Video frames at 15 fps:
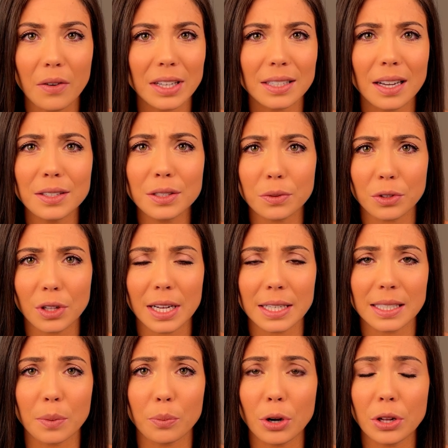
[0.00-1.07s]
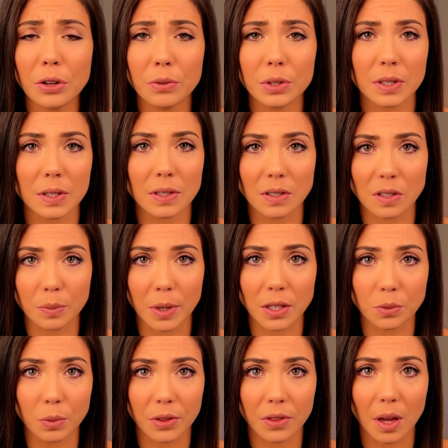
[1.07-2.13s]
got tons of clients that bring their resistance
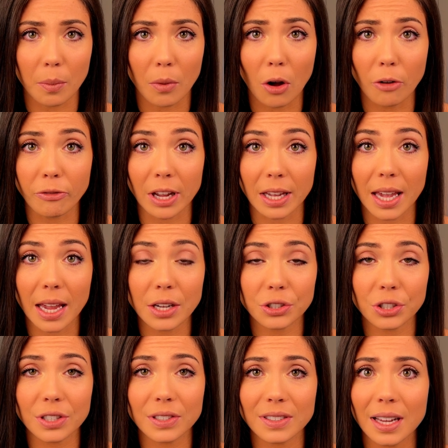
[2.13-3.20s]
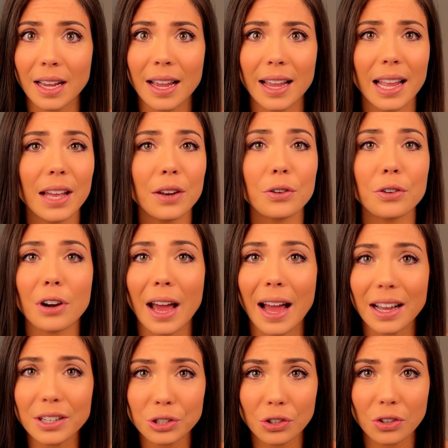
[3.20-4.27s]
bands with them on vacations,
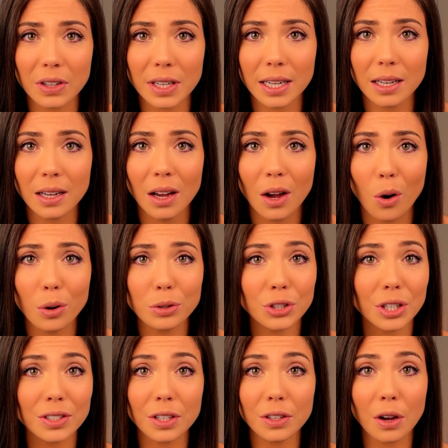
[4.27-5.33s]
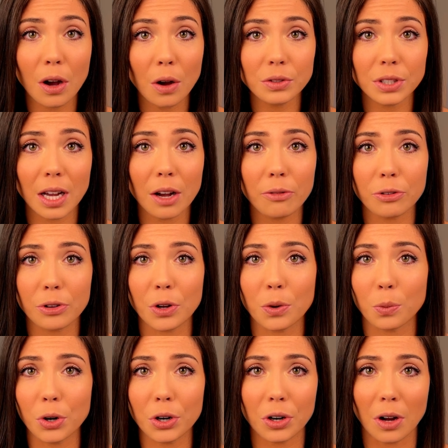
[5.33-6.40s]
internationally, or just to the hotel for their work